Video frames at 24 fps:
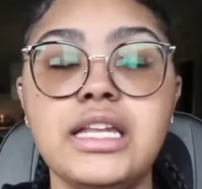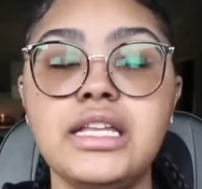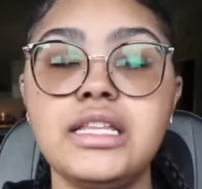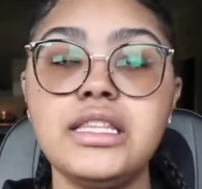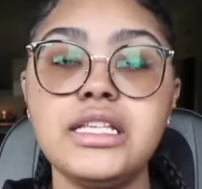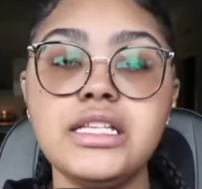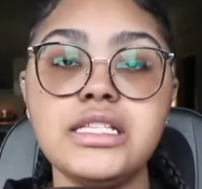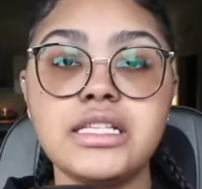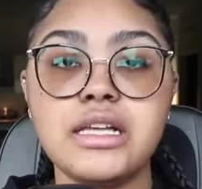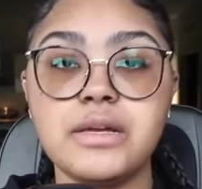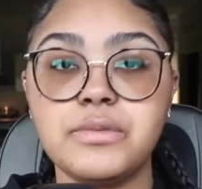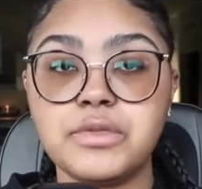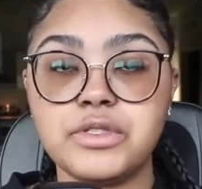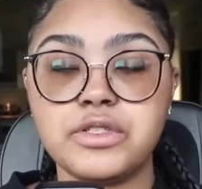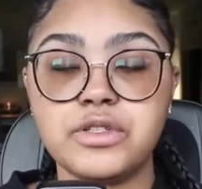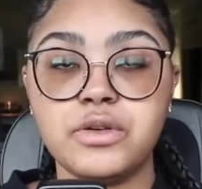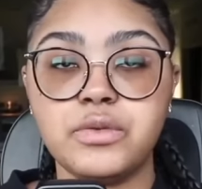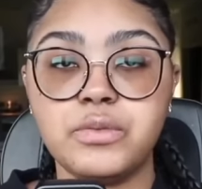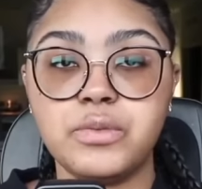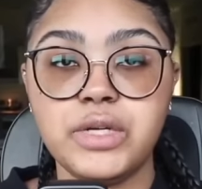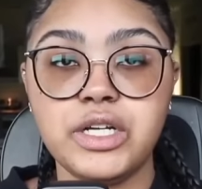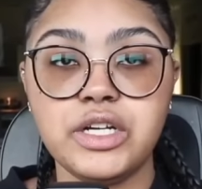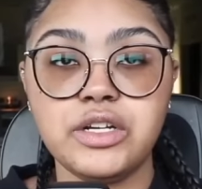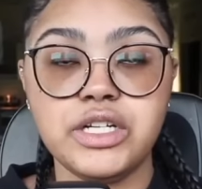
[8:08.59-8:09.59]
in this episode,
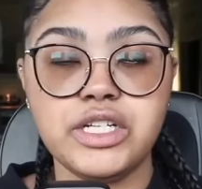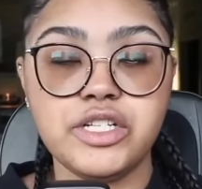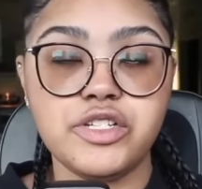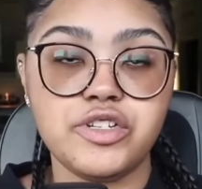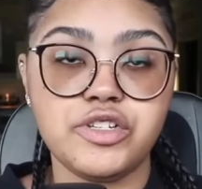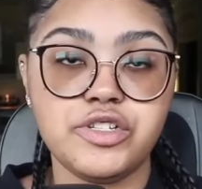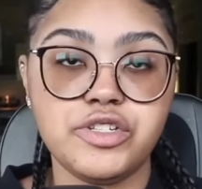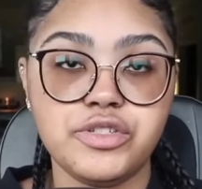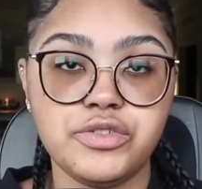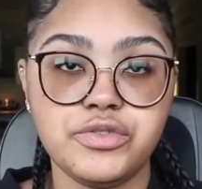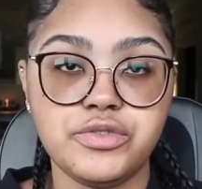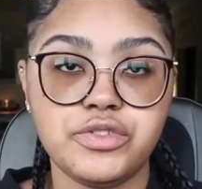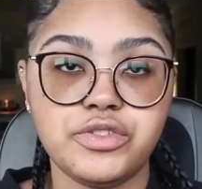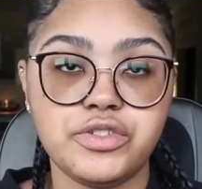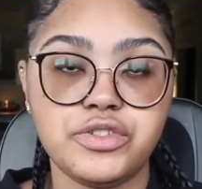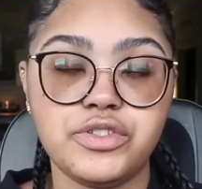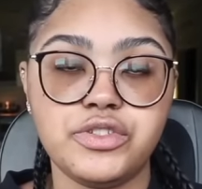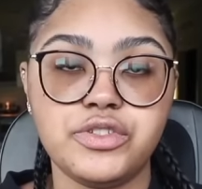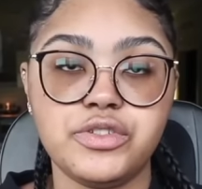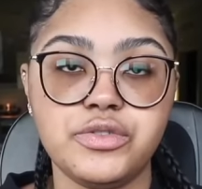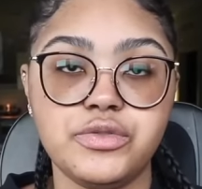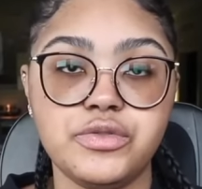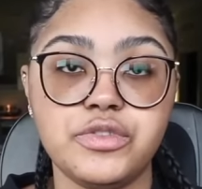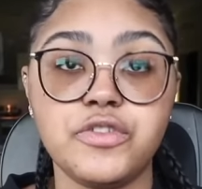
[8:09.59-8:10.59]
we are introduced
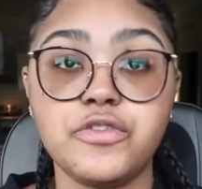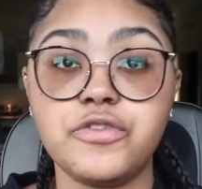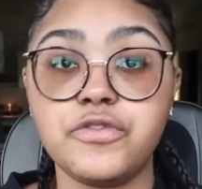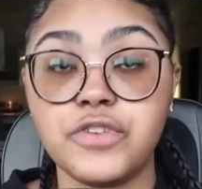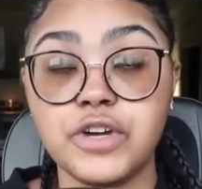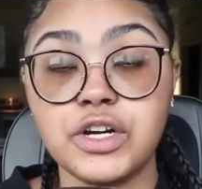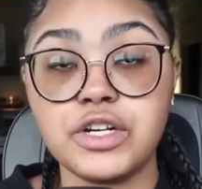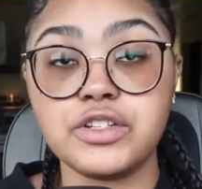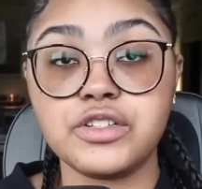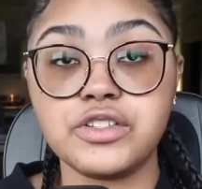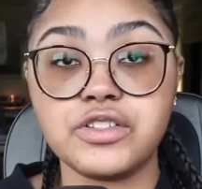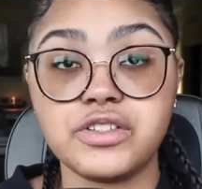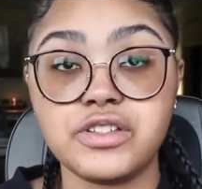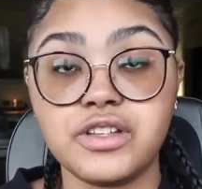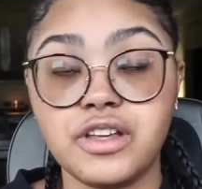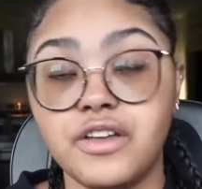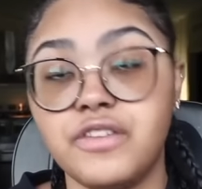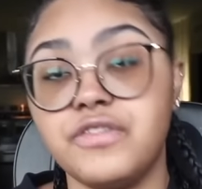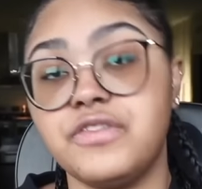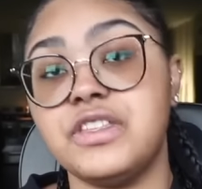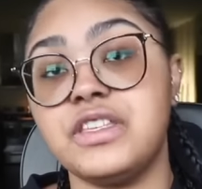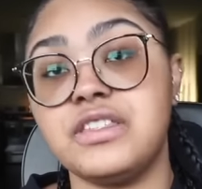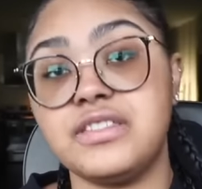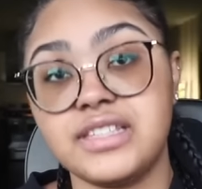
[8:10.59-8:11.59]
to the first
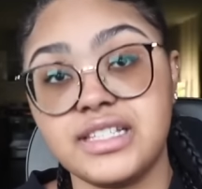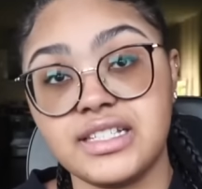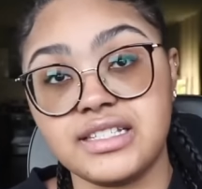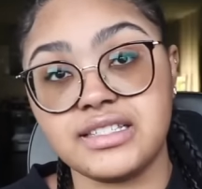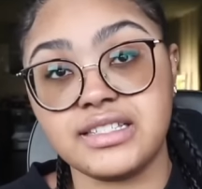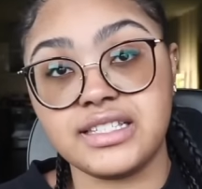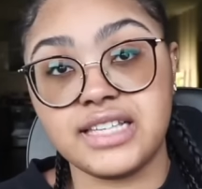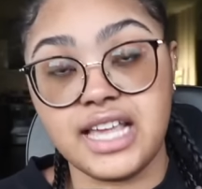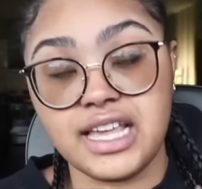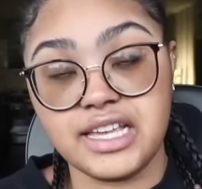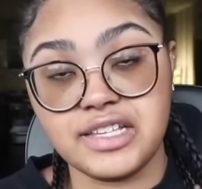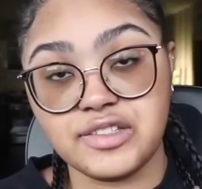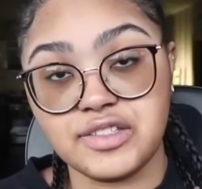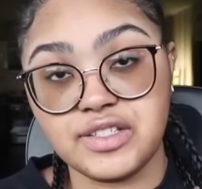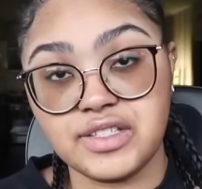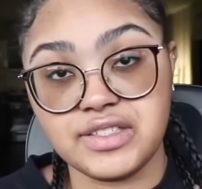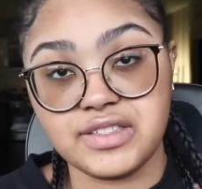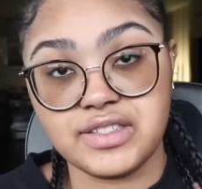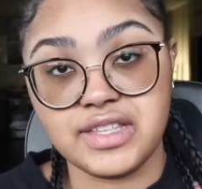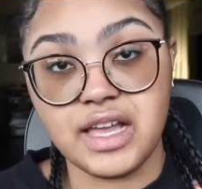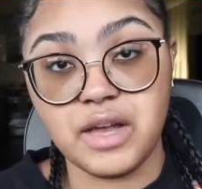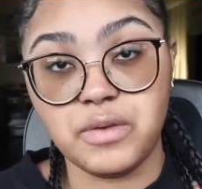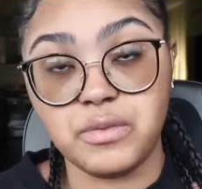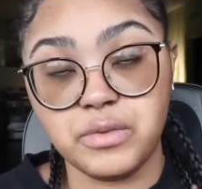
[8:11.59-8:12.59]
of the 6 cases
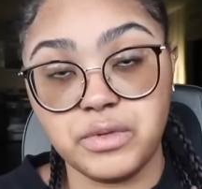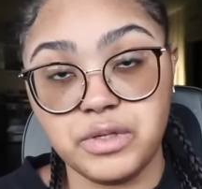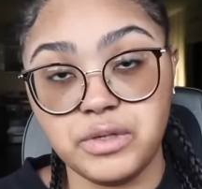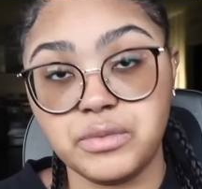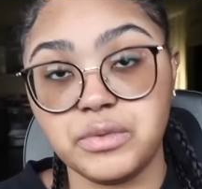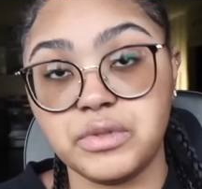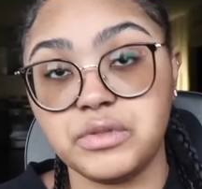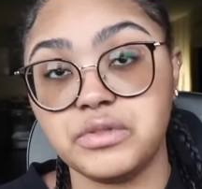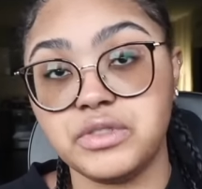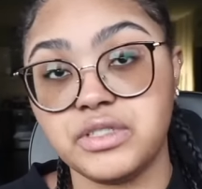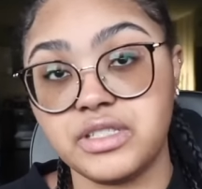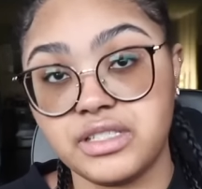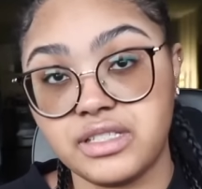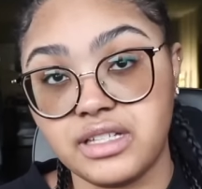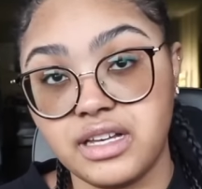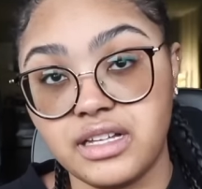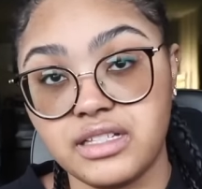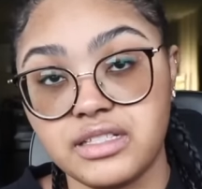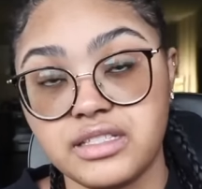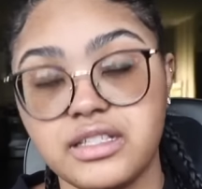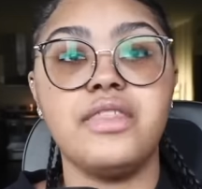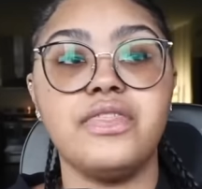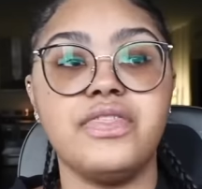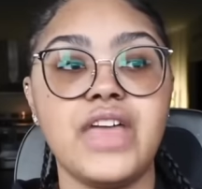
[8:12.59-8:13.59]
that we will
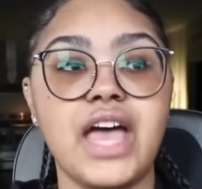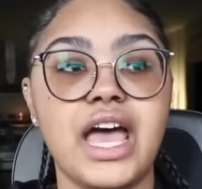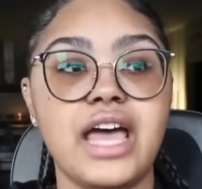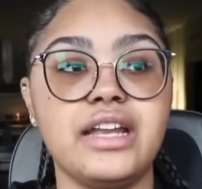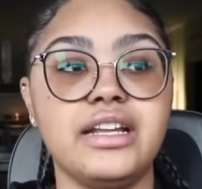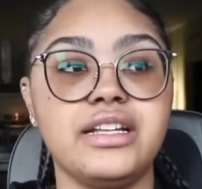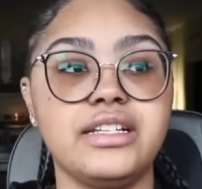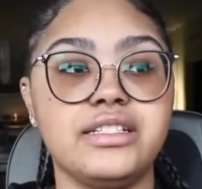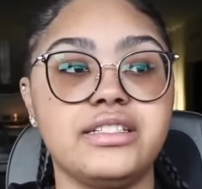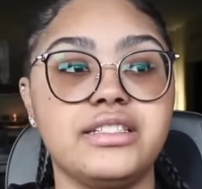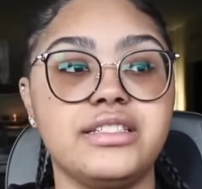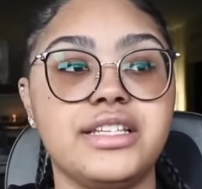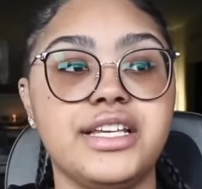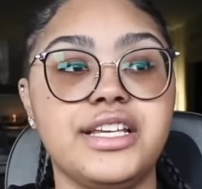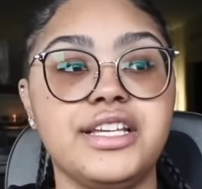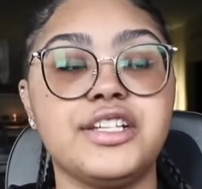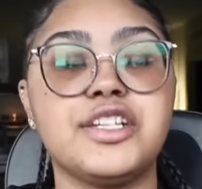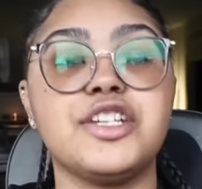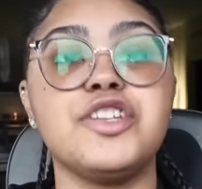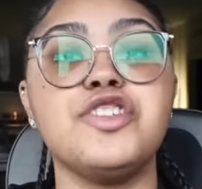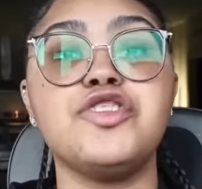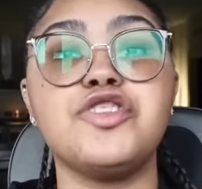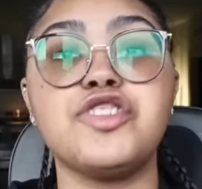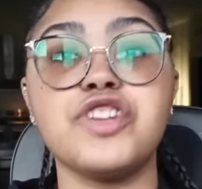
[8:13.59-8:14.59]
discuss that is in
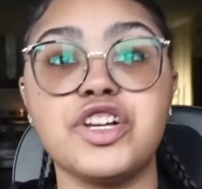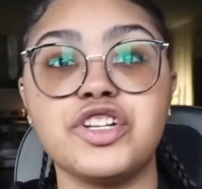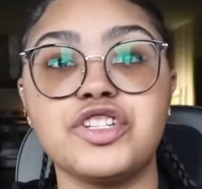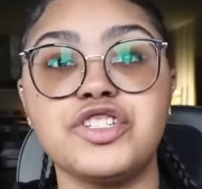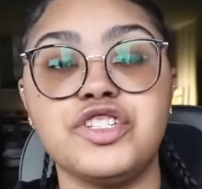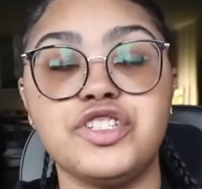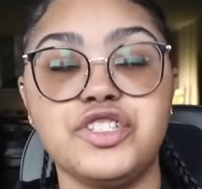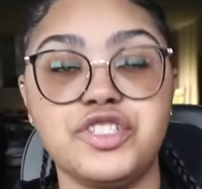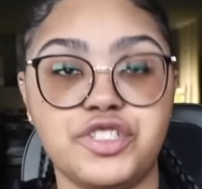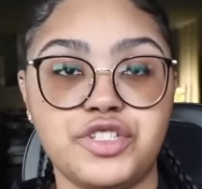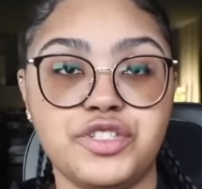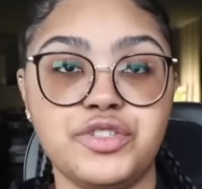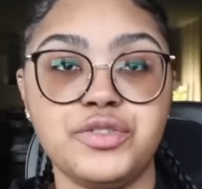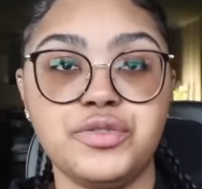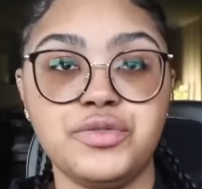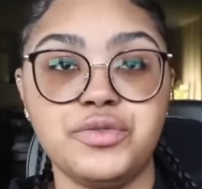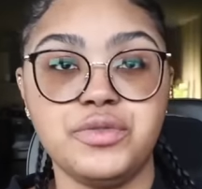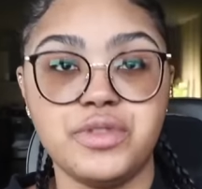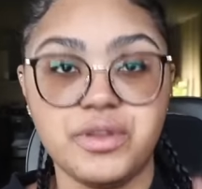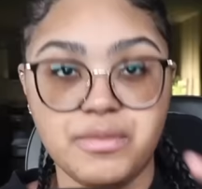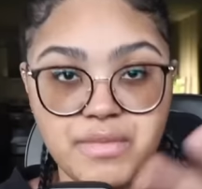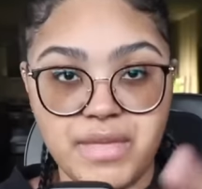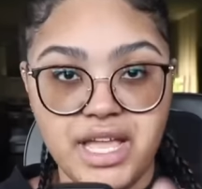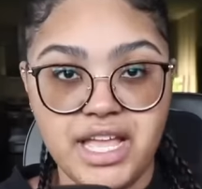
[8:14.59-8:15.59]
conjunction to
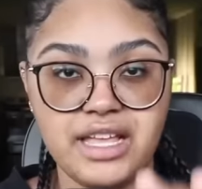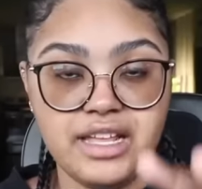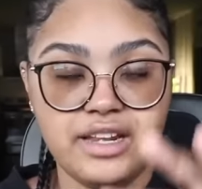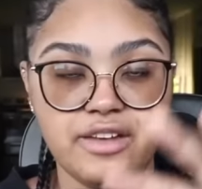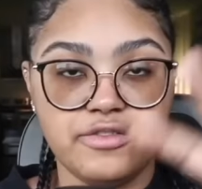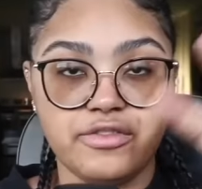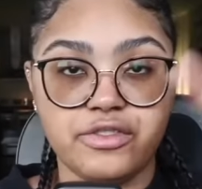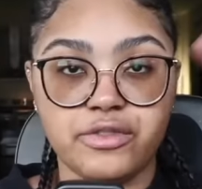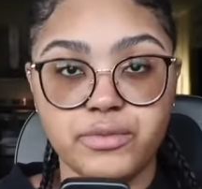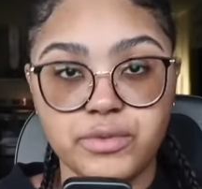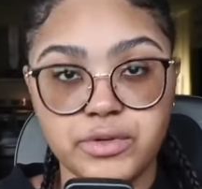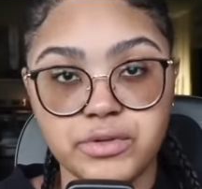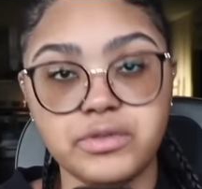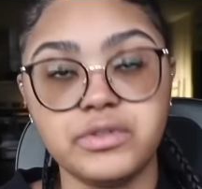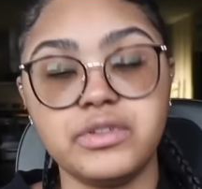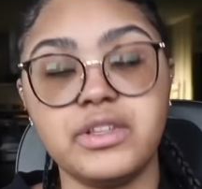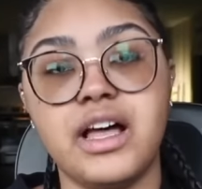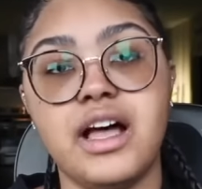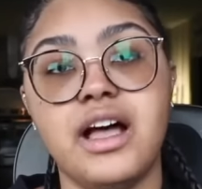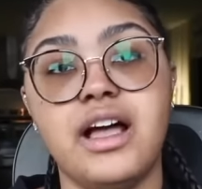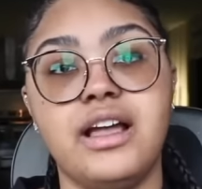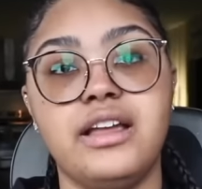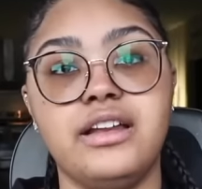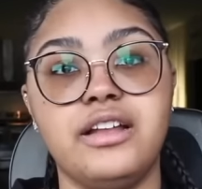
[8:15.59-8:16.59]
the main through
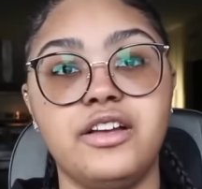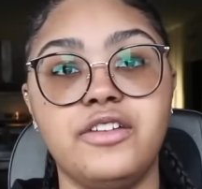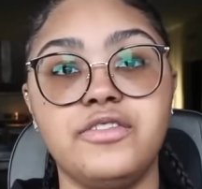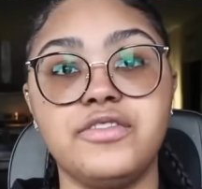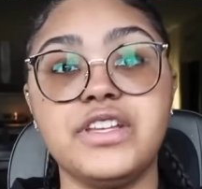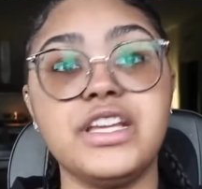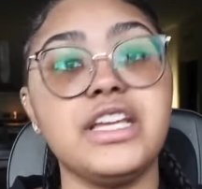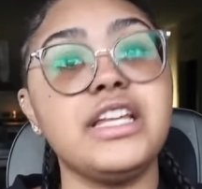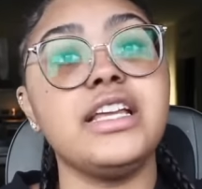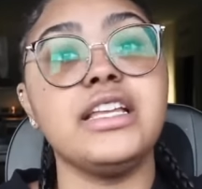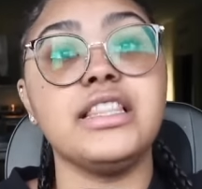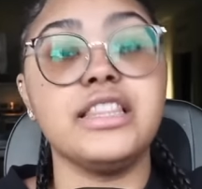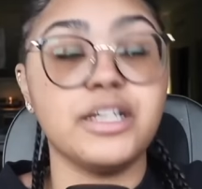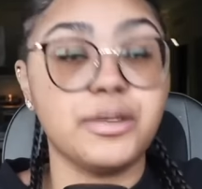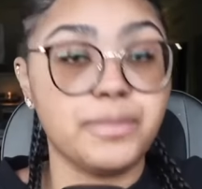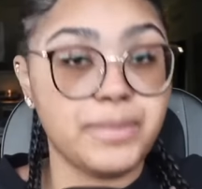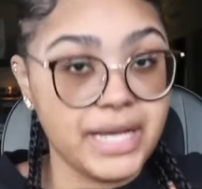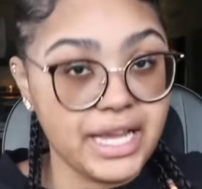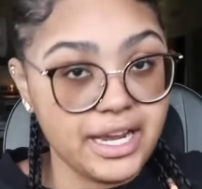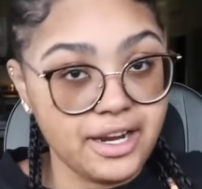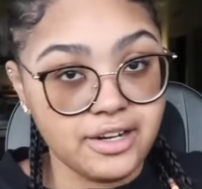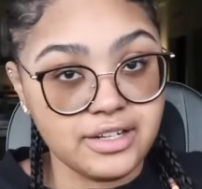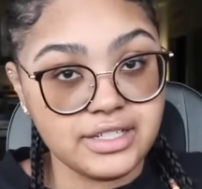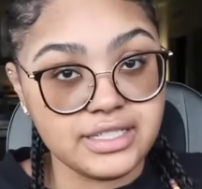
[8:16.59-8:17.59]
line of getting their
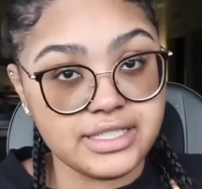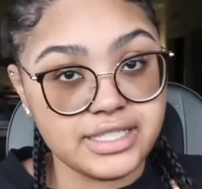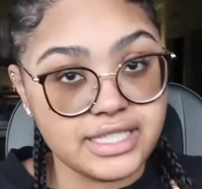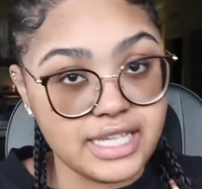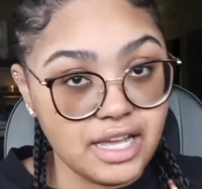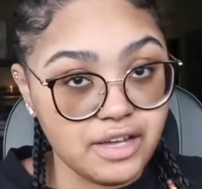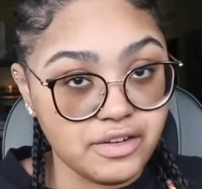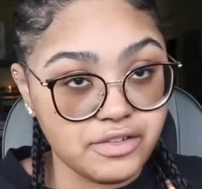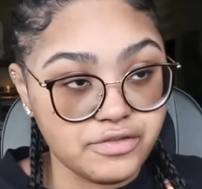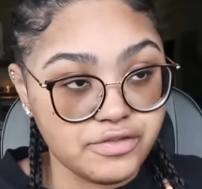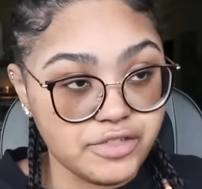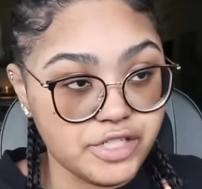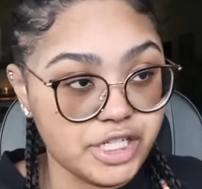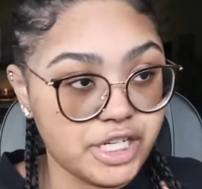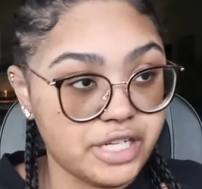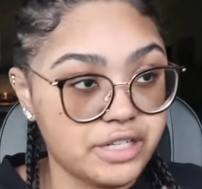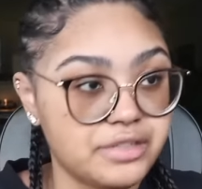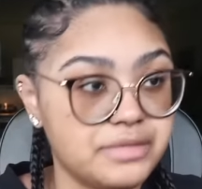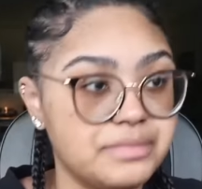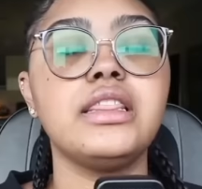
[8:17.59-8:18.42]
parents out of jail.